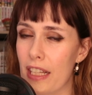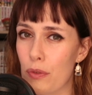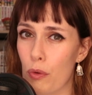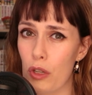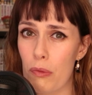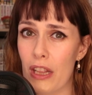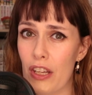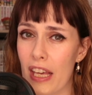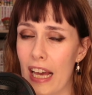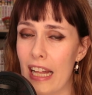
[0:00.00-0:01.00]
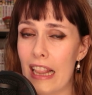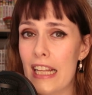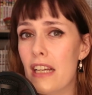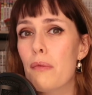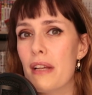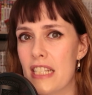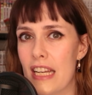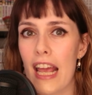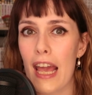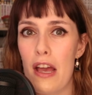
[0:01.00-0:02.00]
that's what we're going to be looking at a little bit
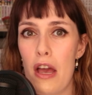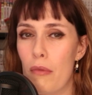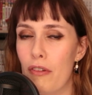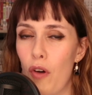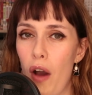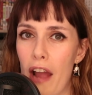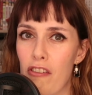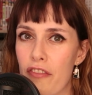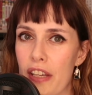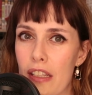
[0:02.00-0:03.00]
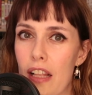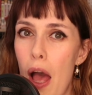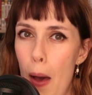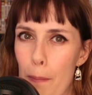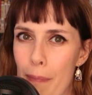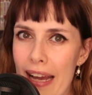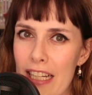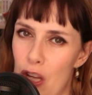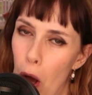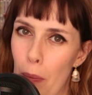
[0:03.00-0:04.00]
today before I reveal my
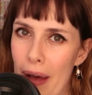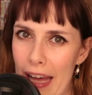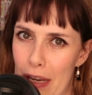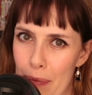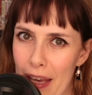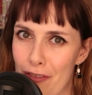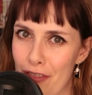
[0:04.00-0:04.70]
top anime